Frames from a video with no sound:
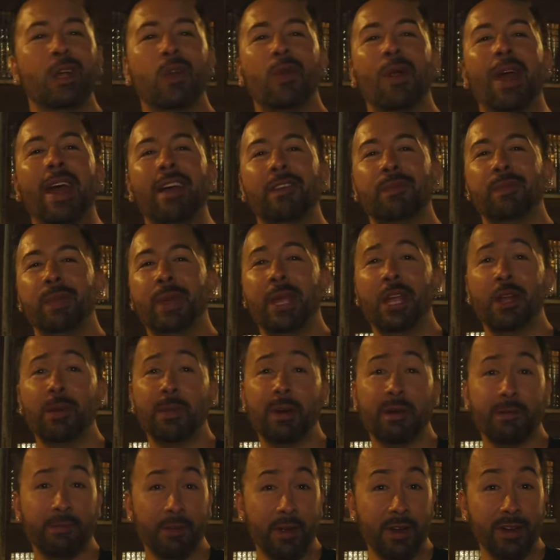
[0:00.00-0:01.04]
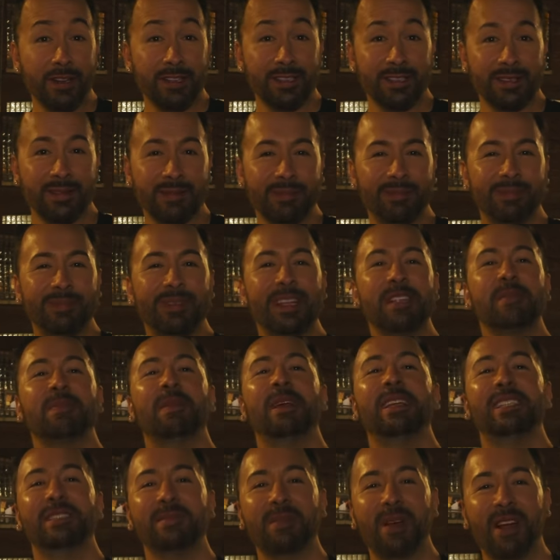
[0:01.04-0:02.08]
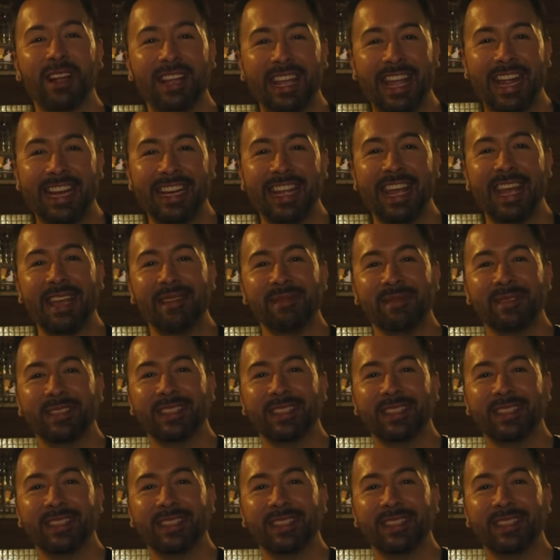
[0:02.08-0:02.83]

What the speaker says: craft beer, but first, let's play some arcade games.